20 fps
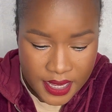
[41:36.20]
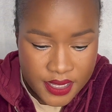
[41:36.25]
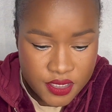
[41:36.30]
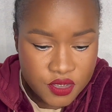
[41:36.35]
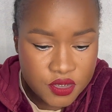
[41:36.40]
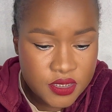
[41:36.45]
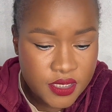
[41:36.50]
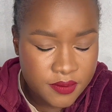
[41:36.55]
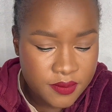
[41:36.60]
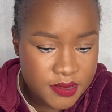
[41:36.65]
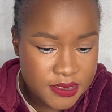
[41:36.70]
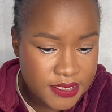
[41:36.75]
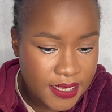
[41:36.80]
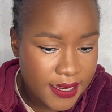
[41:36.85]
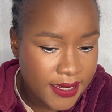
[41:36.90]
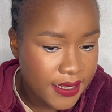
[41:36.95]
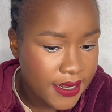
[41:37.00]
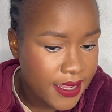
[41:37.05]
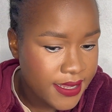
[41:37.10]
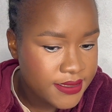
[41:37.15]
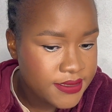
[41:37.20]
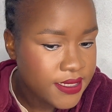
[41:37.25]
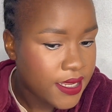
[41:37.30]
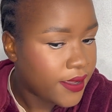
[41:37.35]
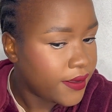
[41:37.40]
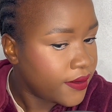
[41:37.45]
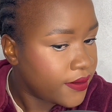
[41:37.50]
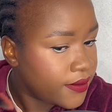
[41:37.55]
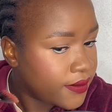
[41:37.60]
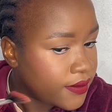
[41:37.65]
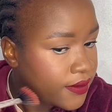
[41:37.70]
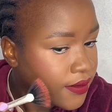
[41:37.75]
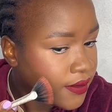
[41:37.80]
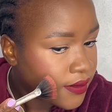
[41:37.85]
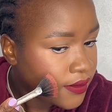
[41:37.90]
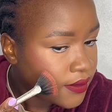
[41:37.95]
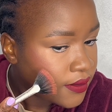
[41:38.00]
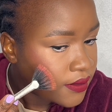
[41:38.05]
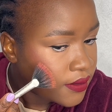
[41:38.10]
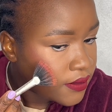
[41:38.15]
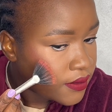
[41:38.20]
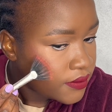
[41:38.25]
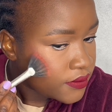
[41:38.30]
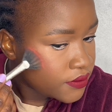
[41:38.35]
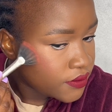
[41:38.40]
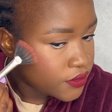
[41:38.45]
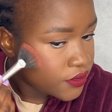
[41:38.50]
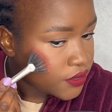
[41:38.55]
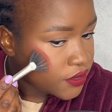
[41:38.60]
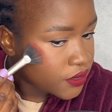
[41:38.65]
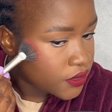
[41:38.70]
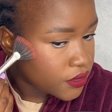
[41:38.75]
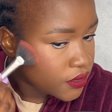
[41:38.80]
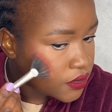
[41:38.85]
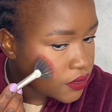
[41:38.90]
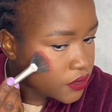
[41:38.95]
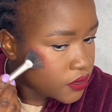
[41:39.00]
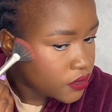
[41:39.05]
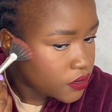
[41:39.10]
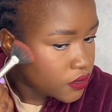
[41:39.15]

I use them as highlighter to just,